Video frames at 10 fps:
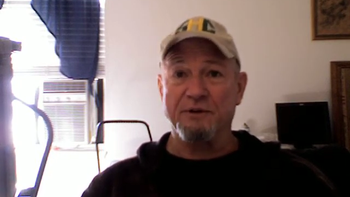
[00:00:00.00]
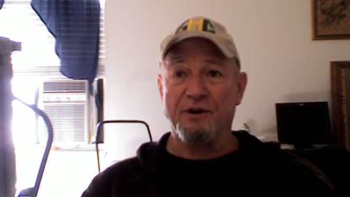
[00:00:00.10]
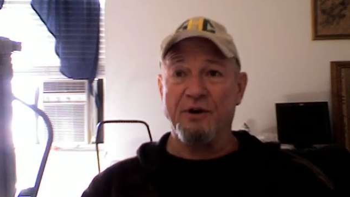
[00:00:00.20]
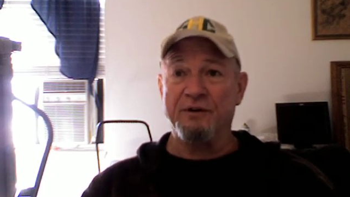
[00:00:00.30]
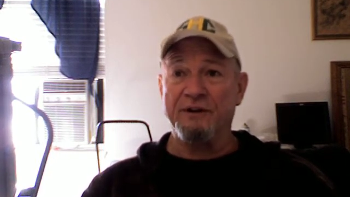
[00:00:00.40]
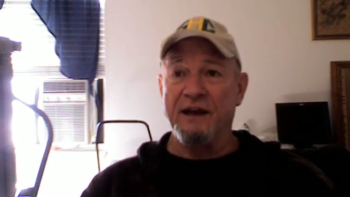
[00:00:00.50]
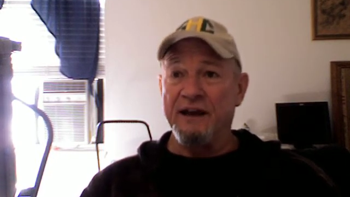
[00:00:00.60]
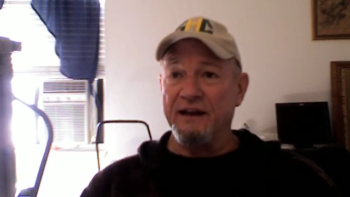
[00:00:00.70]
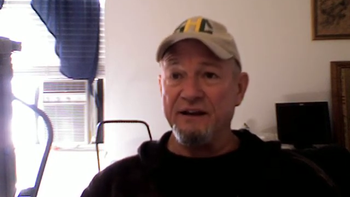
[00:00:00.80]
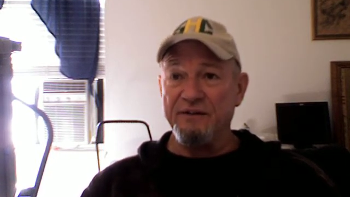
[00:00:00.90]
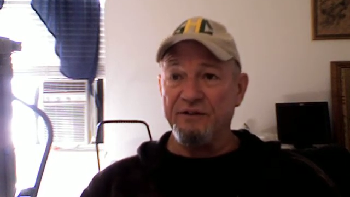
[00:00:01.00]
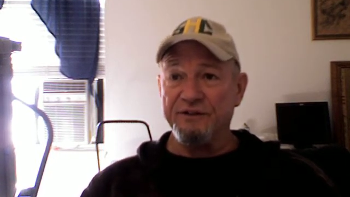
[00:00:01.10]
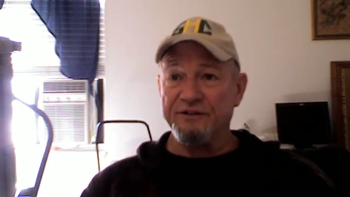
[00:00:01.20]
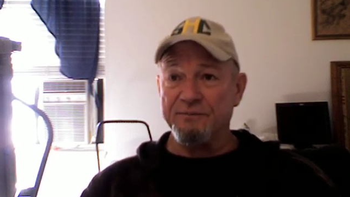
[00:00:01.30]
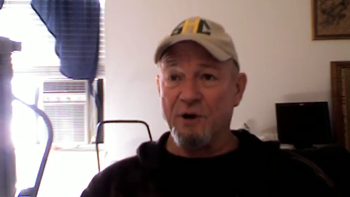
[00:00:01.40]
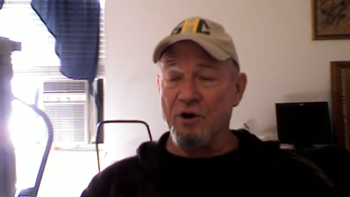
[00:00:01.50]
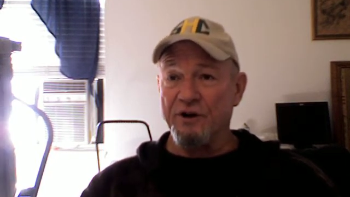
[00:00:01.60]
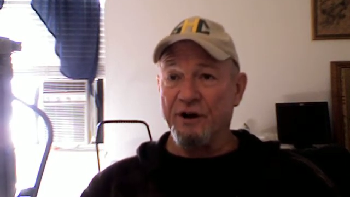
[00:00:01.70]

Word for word: You know, and and even in small